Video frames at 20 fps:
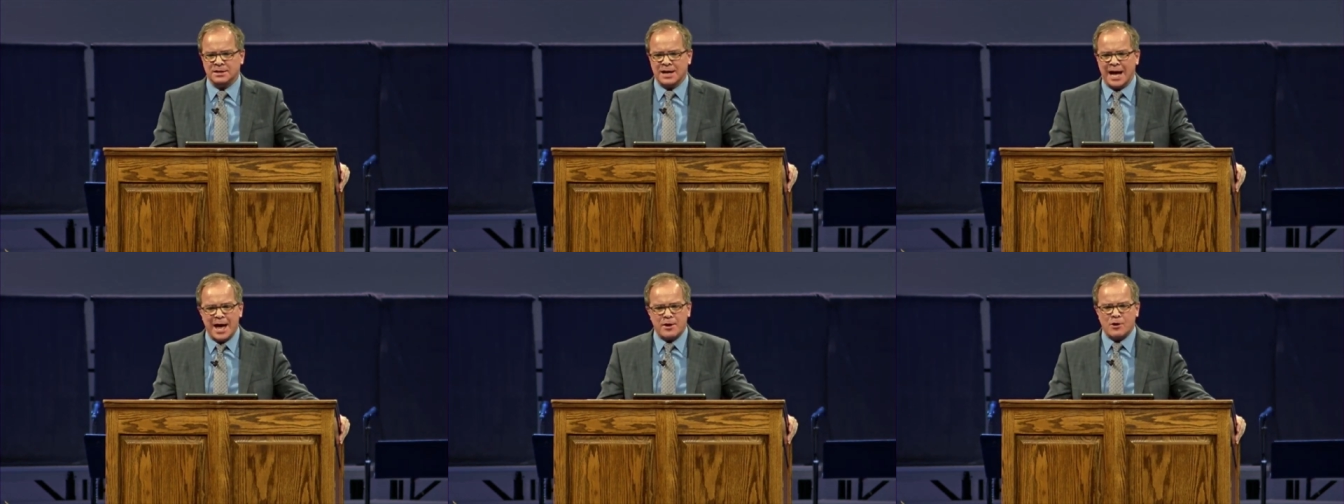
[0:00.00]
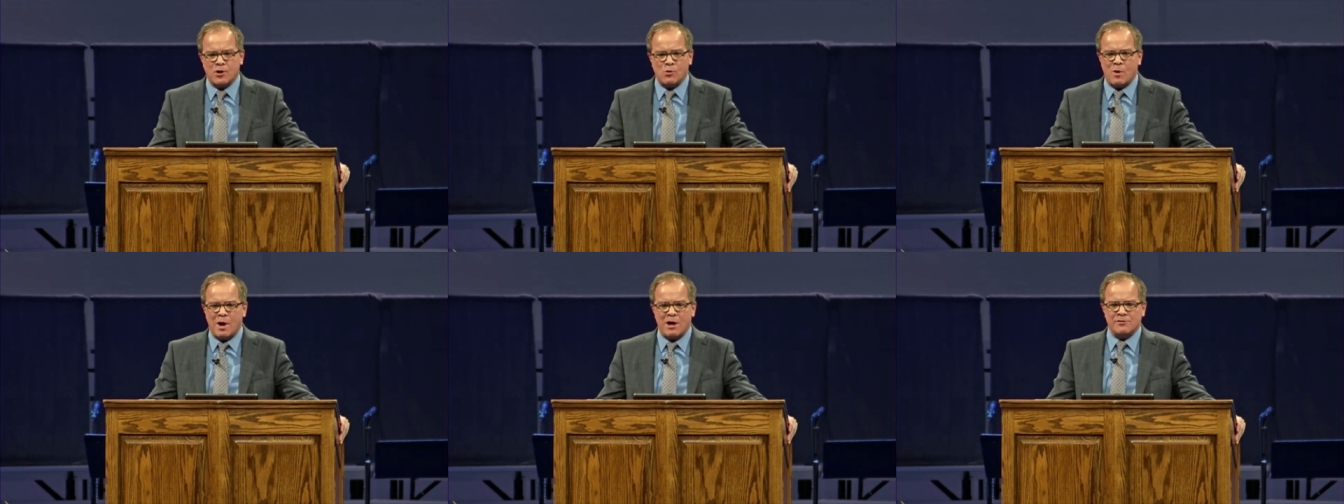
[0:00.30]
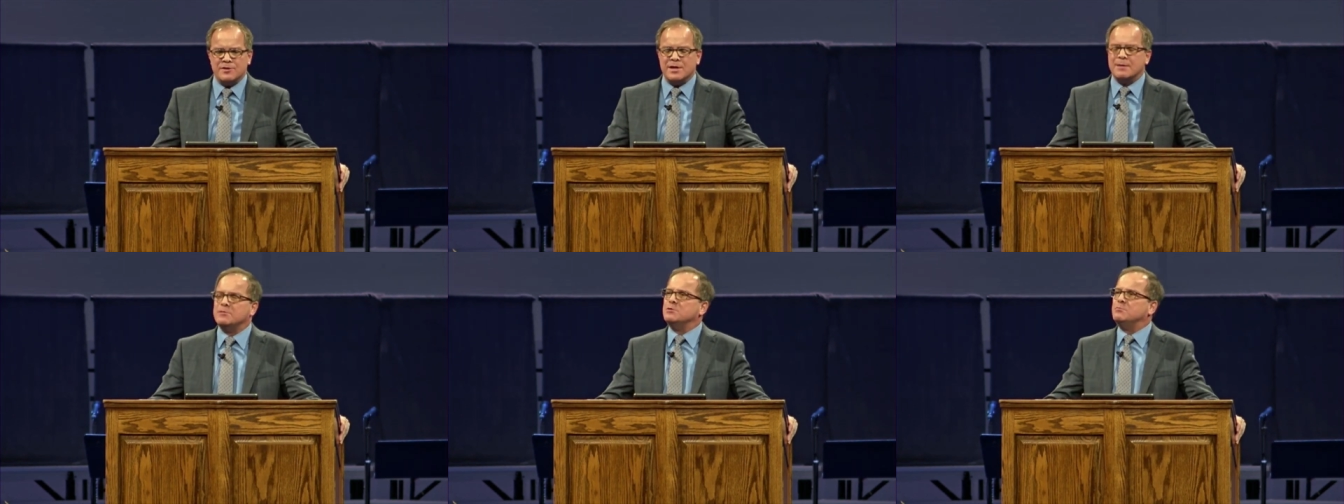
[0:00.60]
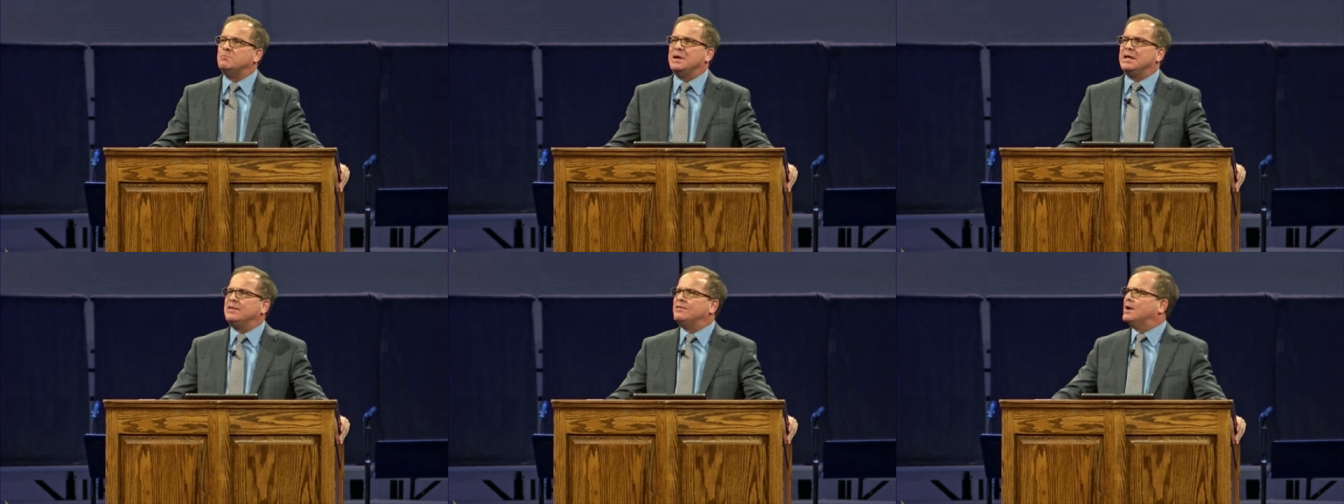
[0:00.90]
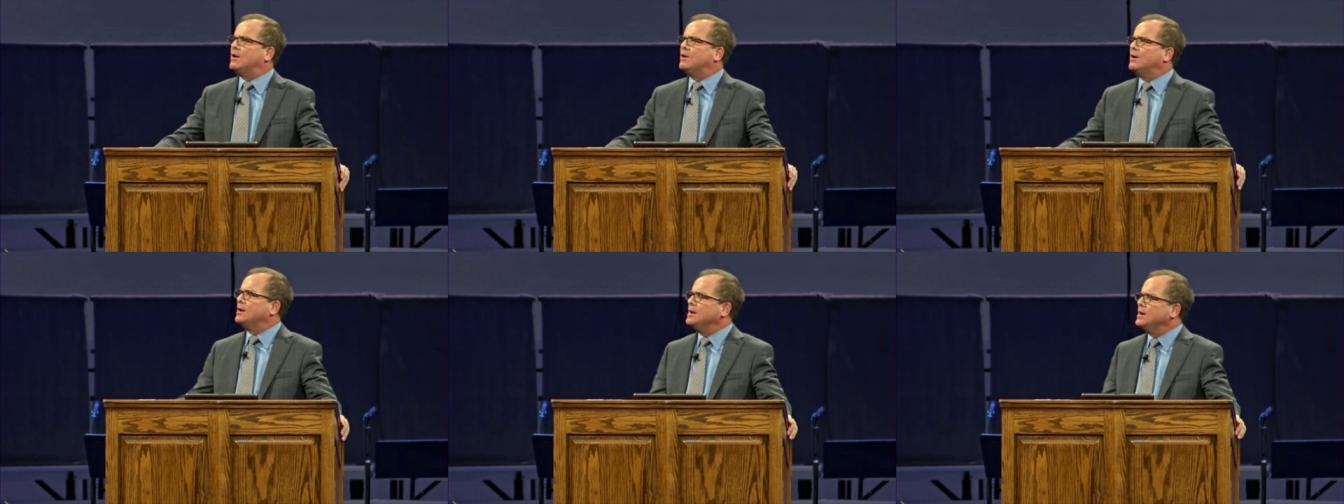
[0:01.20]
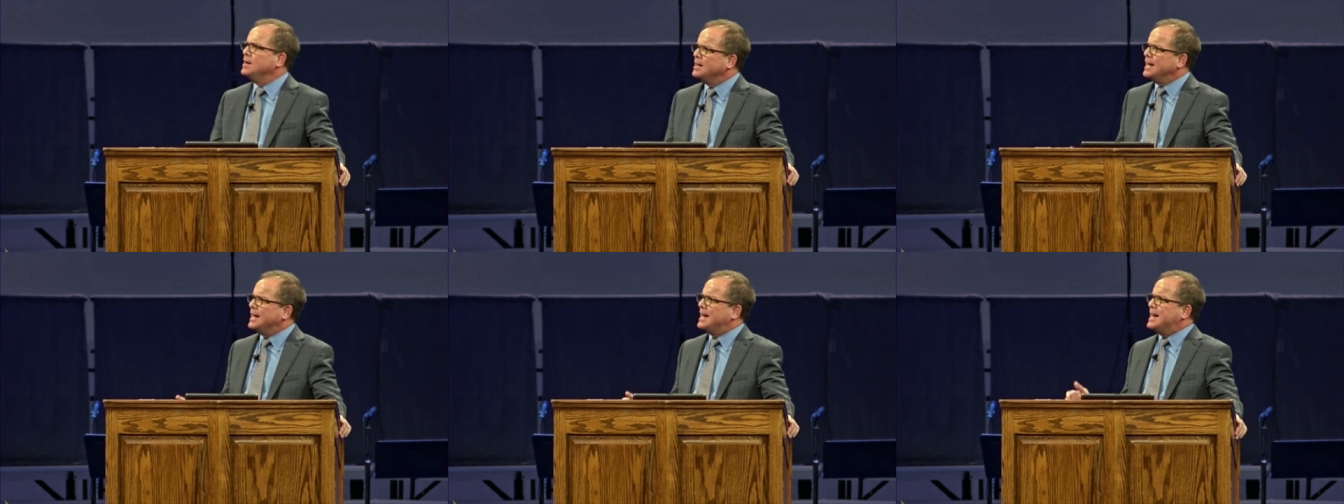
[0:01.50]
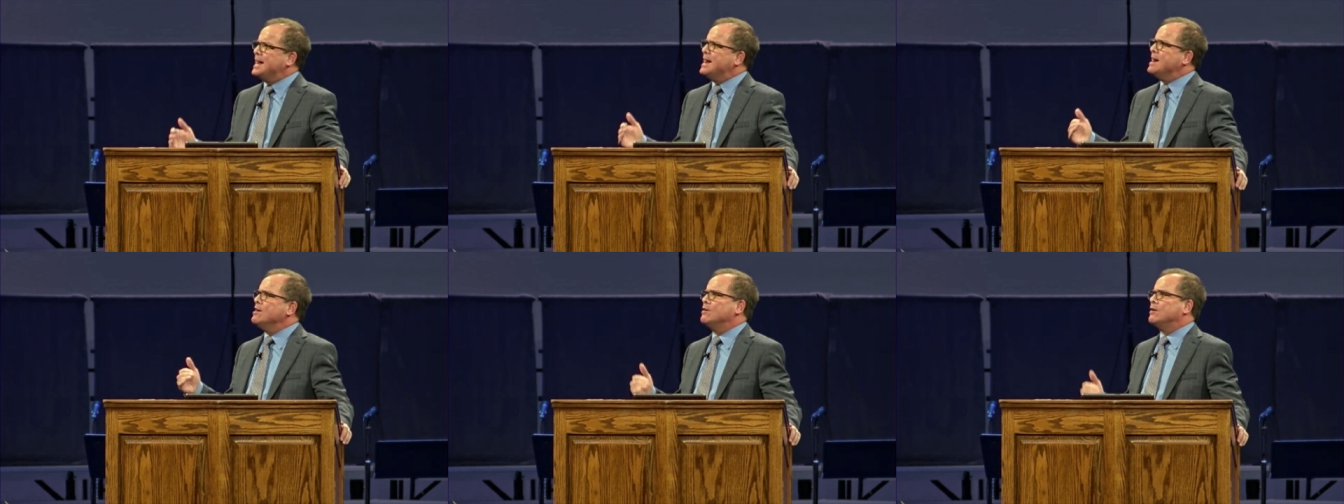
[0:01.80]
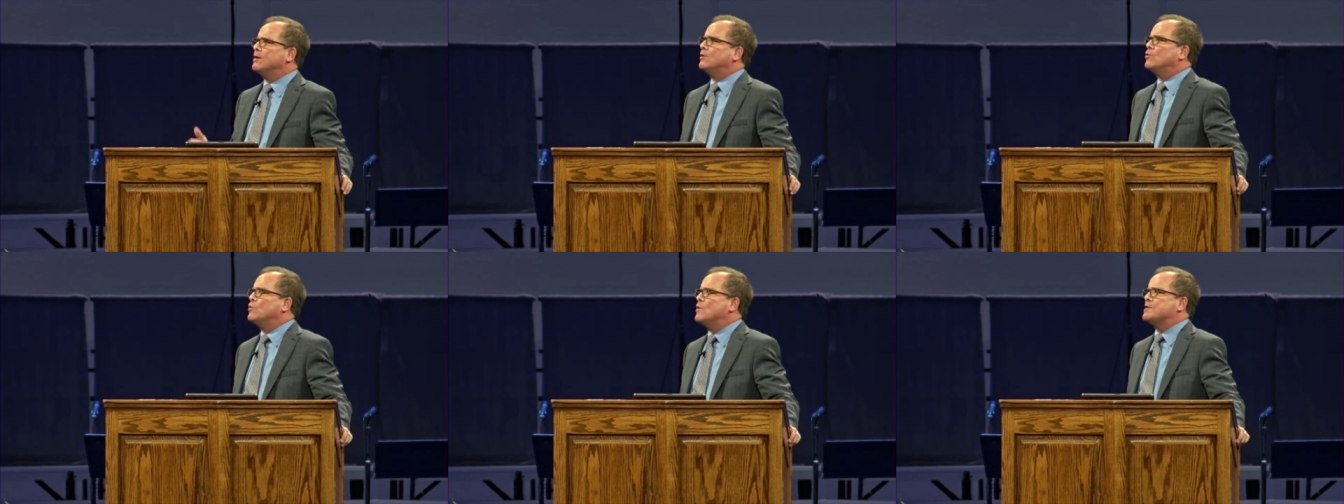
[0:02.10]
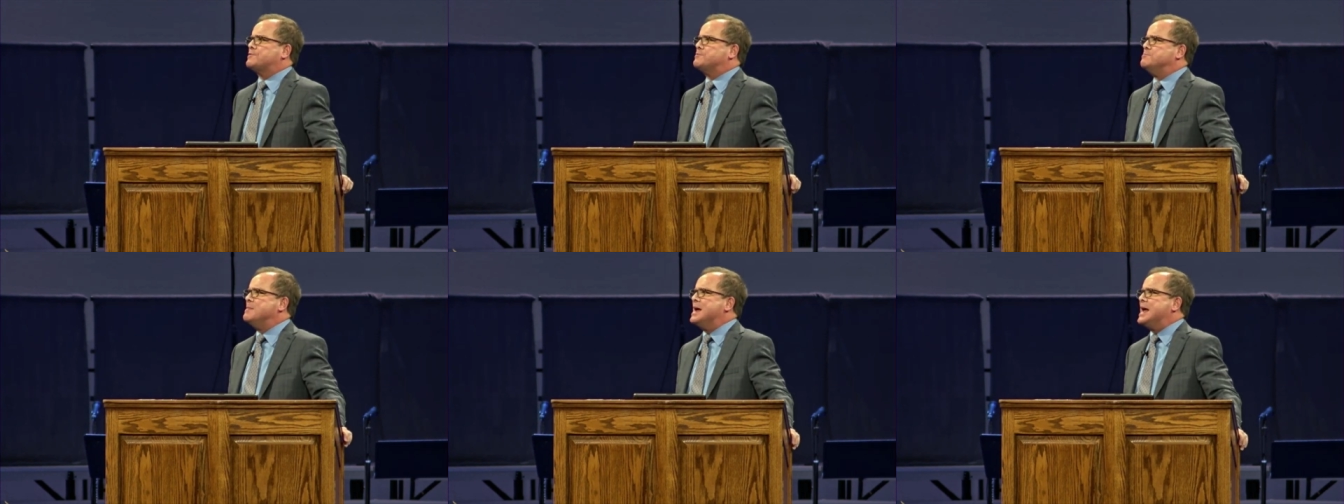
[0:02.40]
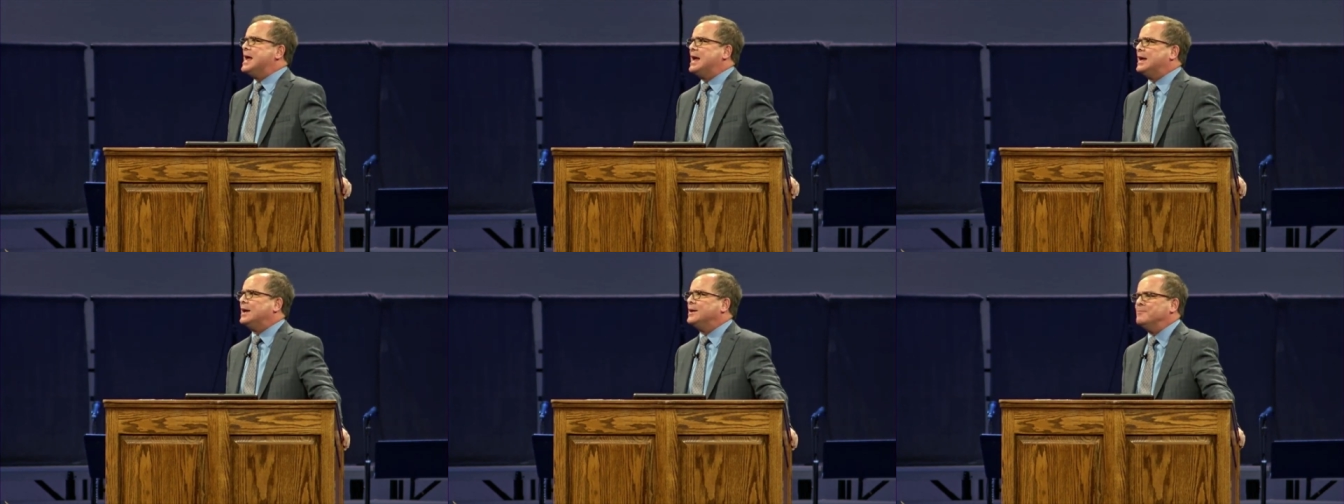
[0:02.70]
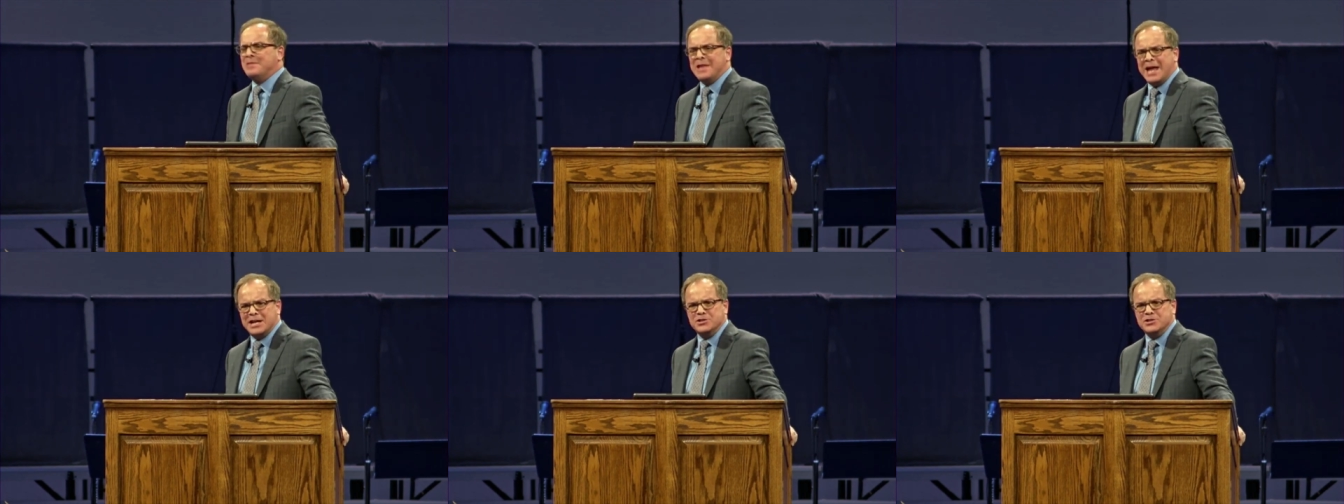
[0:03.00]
I don't want them to be there here with me.